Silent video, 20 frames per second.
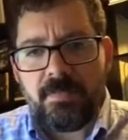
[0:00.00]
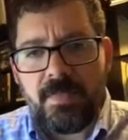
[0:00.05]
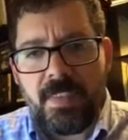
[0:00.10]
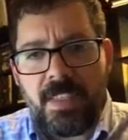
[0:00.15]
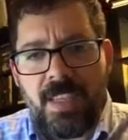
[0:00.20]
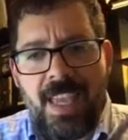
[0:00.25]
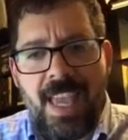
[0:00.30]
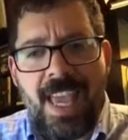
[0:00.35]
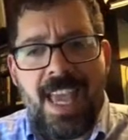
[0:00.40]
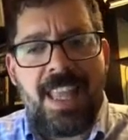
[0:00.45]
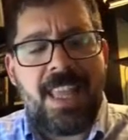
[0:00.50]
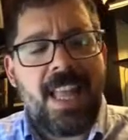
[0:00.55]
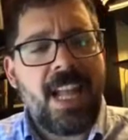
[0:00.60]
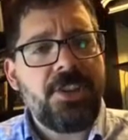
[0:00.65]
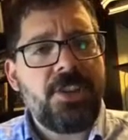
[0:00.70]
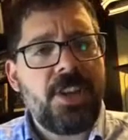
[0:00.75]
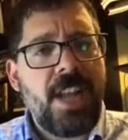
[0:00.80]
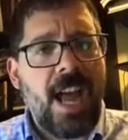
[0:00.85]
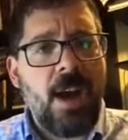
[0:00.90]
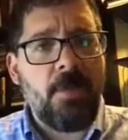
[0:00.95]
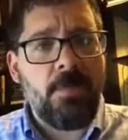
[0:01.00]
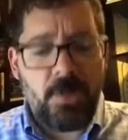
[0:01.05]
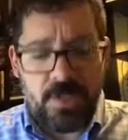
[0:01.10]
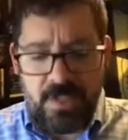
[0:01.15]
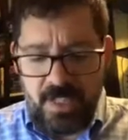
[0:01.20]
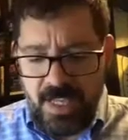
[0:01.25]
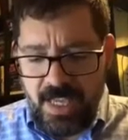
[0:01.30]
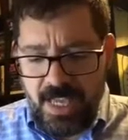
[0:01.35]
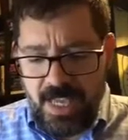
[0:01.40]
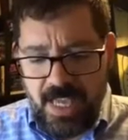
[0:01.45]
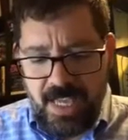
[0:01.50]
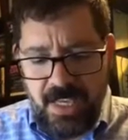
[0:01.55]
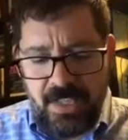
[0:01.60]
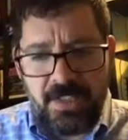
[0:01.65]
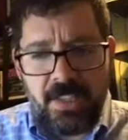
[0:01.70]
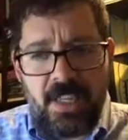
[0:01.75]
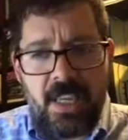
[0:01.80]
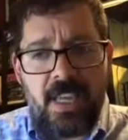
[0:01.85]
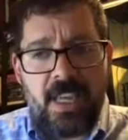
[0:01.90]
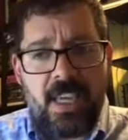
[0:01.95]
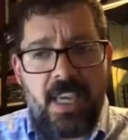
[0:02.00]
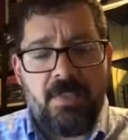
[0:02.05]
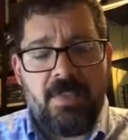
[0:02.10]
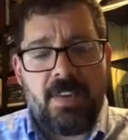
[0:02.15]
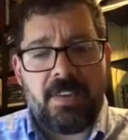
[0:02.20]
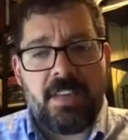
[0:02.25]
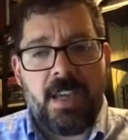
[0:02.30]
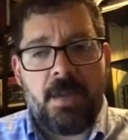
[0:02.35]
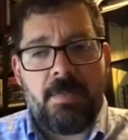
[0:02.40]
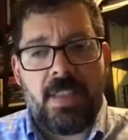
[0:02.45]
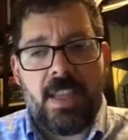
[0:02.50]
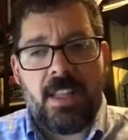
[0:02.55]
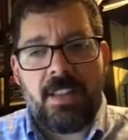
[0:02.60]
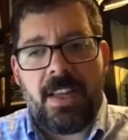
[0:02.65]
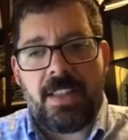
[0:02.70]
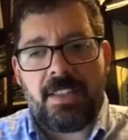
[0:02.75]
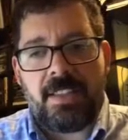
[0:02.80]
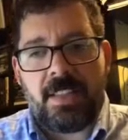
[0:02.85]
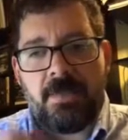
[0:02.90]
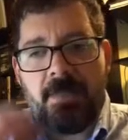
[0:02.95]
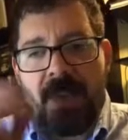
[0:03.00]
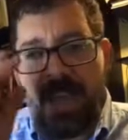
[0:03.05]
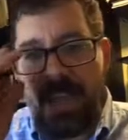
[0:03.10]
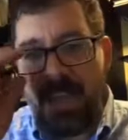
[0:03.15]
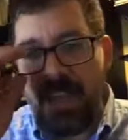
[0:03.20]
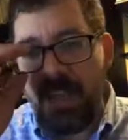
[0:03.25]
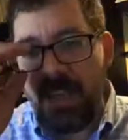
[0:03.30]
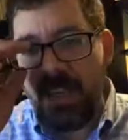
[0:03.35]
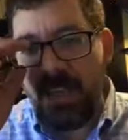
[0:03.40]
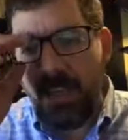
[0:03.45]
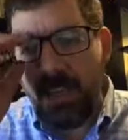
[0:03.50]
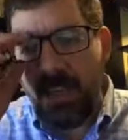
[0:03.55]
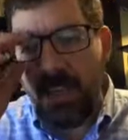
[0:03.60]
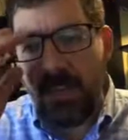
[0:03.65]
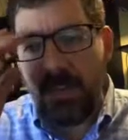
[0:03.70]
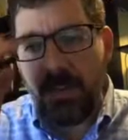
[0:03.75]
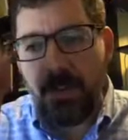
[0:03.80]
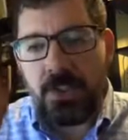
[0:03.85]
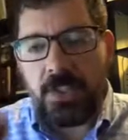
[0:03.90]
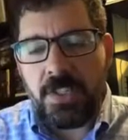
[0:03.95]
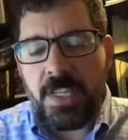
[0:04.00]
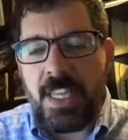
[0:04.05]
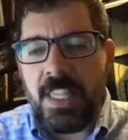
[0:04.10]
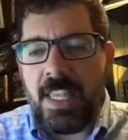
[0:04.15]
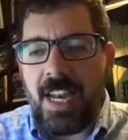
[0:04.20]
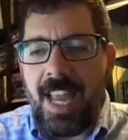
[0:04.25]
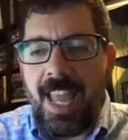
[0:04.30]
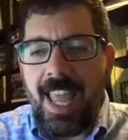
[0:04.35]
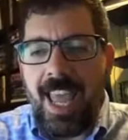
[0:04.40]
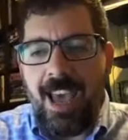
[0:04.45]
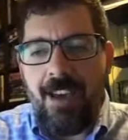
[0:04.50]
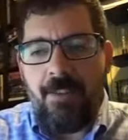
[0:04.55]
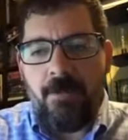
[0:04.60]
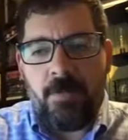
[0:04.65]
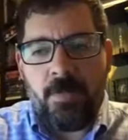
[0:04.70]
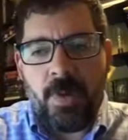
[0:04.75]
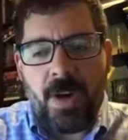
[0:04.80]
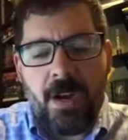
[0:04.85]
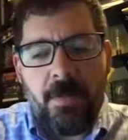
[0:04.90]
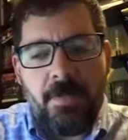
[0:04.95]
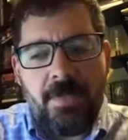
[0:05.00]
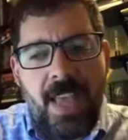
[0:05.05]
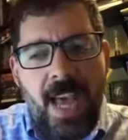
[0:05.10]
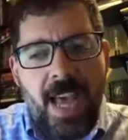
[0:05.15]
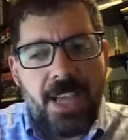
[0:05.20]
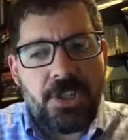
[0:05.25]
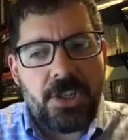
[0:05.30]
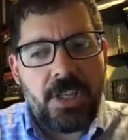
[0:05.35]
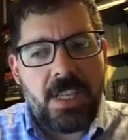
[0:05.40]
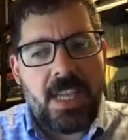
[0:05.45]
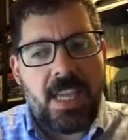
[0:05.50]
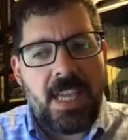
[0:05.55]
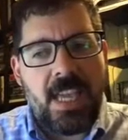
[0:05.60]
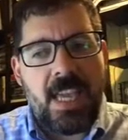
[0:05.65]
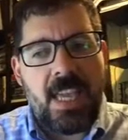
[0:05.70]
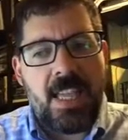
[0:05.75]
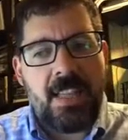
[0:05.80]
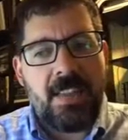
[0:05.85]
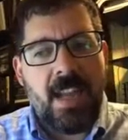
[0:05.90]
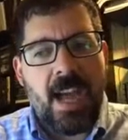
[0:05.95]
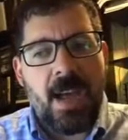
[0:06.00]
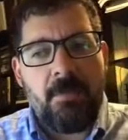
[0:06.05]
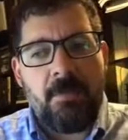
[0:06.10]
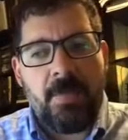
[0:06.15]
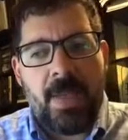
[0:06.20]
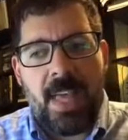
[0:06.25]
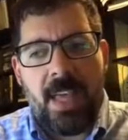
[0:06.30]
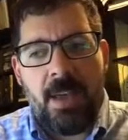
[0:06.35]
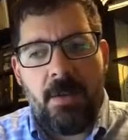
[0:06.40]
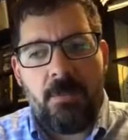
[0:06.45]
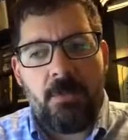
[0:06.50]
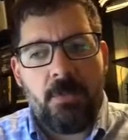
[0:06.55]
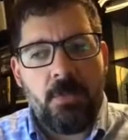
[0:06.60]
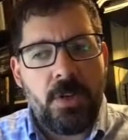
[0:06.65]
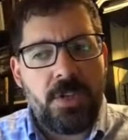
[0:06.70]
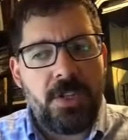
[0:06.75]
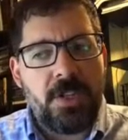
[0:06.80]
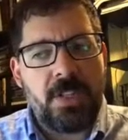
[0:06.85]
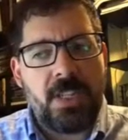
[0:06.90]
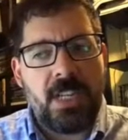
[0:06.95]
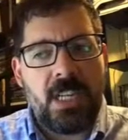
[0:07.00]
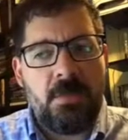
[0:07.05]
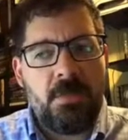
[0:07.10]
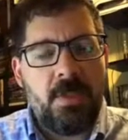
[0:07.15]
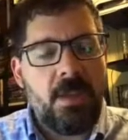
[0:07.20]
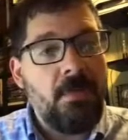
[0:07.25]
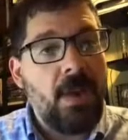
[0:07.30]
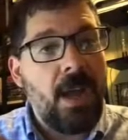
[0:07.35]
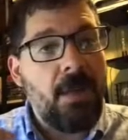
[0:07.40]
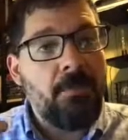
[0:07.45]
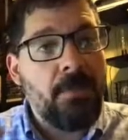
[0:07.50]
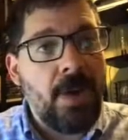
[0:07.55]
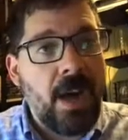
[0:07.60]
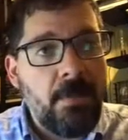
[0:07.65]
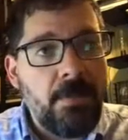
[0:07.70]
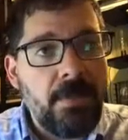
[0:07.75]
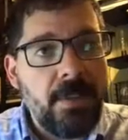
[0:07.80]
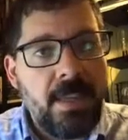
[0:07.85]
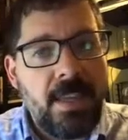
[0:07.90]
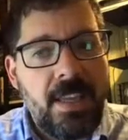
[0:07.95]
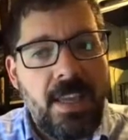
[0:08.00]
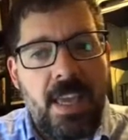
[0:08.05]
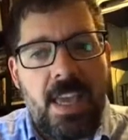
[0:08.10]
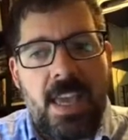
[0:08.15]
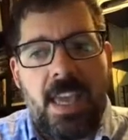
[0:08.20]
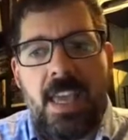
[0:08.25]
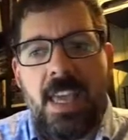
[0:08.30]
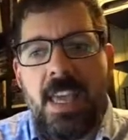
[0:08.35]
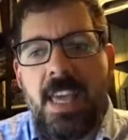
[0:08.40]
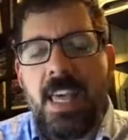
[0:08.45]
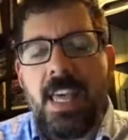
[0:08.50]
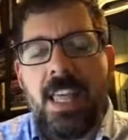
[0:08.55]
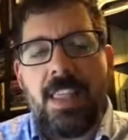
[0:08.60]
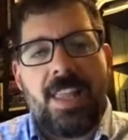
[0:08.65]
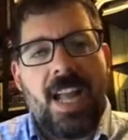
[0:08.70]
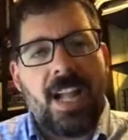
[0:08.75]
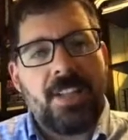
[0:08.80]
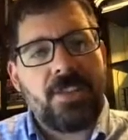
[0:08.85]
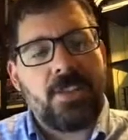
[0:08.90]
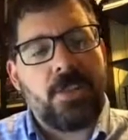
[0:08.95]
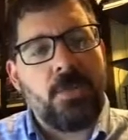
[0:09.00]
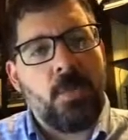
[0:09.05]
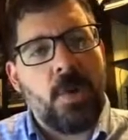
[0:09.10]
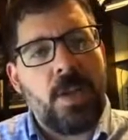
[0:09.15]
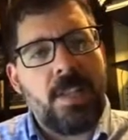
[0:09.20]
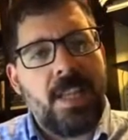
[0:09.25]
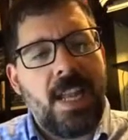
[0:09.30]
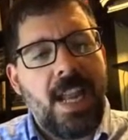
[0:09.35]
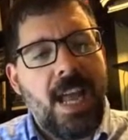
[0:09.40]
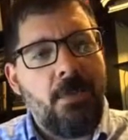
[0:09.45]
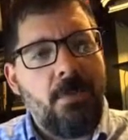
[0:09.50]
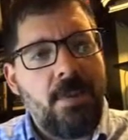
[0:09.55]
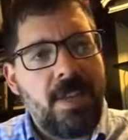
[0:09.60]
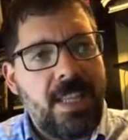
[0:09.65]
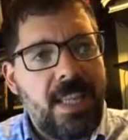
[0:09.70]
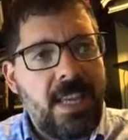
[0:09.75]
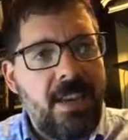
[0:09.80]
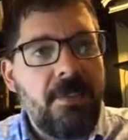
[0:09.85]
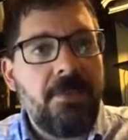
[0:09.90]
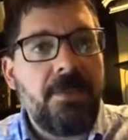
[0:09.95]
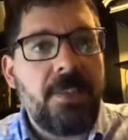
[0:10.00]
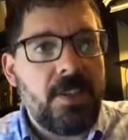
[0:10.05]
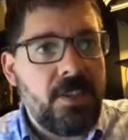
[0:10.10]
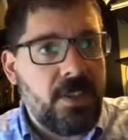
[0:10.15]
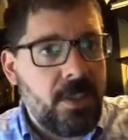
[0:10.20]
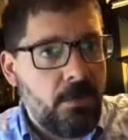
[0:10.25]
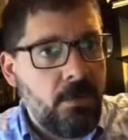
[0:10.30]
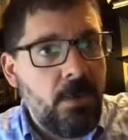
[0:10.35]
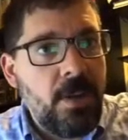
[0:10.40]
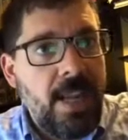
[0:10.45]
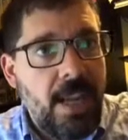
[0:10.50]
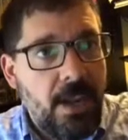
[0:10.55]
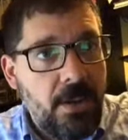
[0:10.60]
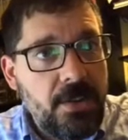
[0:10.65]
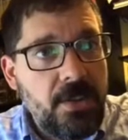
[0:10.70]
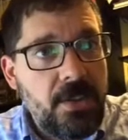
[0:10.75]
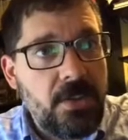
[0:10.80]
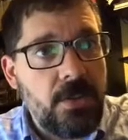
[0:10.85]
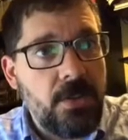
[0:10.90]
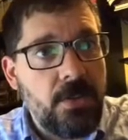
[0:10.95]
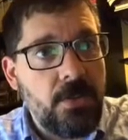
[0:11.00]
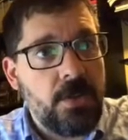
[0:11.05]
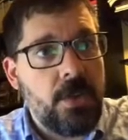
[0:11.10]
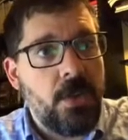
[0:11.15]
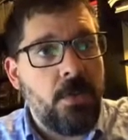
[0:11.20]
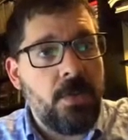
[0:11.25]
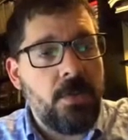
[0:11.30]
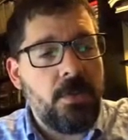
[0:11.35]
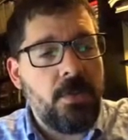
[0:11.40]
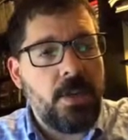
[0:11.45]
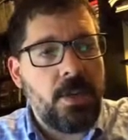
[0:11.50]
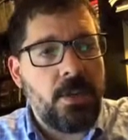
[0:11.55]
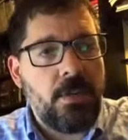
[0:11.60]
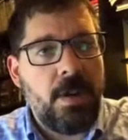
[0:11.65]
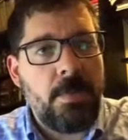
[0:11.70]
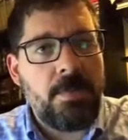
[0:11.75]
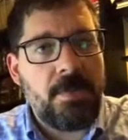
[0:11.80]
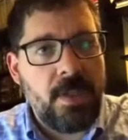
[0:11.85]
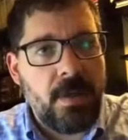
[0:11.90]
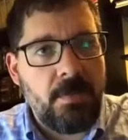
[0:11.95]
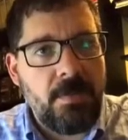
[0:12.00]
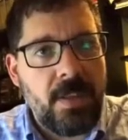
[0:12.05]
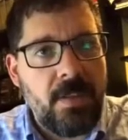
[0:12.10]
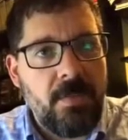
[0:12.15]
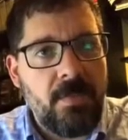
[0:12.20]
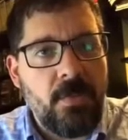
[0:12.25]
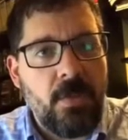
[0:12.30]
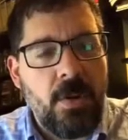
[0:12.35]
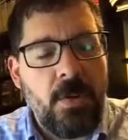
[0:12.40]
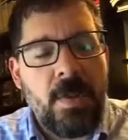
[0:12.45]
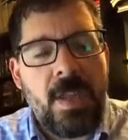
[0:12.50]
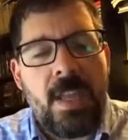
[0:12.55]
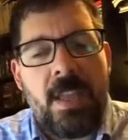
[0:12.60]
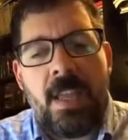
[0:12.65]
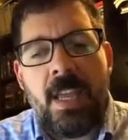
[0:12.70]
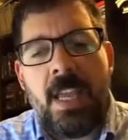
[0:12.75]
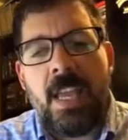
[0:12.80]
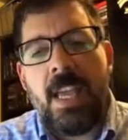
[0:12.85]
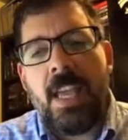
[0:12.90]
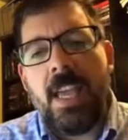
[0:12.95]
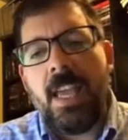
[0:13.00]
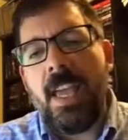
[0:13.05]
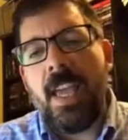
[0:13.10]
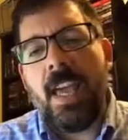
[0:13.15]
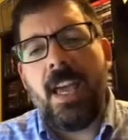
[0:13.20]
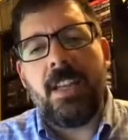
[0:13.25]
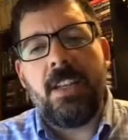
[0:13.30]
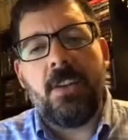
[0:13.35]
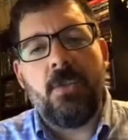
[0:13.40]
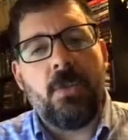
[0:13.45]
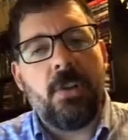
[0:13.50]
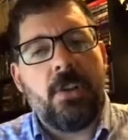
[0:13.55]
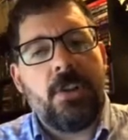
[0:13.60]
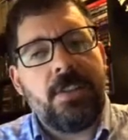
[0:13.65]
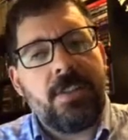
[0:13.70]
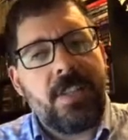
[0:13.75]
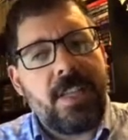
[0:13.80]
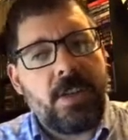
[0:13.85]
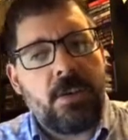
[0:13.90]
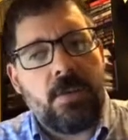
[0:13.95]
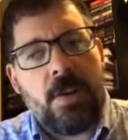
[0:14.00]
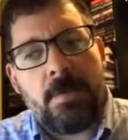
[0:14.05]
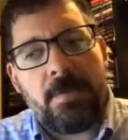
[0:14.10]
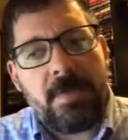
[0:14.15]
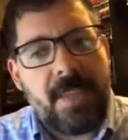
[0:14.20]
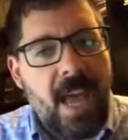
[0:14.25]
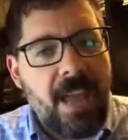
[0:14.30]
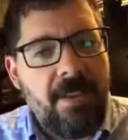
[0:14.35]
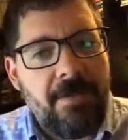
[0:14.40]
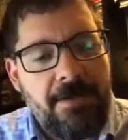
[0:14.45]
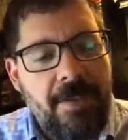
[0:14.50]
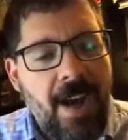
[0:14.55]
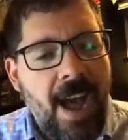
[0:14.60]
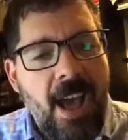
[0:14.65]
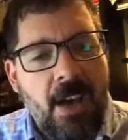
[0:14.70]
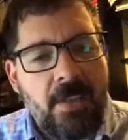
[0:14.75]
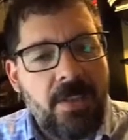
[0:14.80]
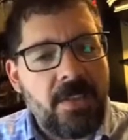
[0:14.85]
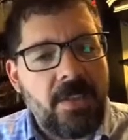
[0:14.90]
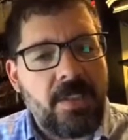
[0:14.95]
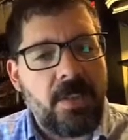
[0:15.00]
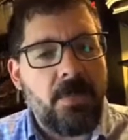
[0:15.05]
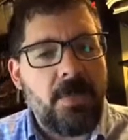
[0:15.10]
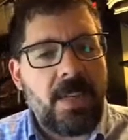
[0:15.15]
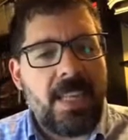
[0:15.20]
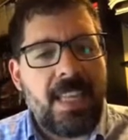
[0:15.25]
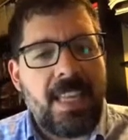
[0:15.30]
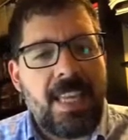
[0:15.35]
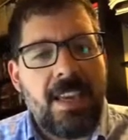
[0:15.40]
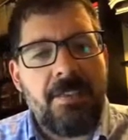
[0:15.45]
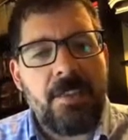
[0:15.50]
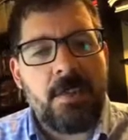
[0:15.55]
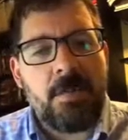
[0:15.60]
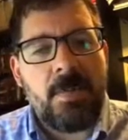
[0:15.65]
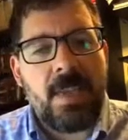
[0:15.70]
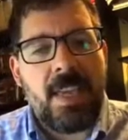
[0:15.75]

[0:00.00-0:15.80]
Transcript: and that should output the keys. If I type the ls command, you'll see that I have pub-key.pem, which is going to be my public key. That's the one that I would give to someone else who's going to encrypt something for me. And in order to decrypt that file that somebody gives me,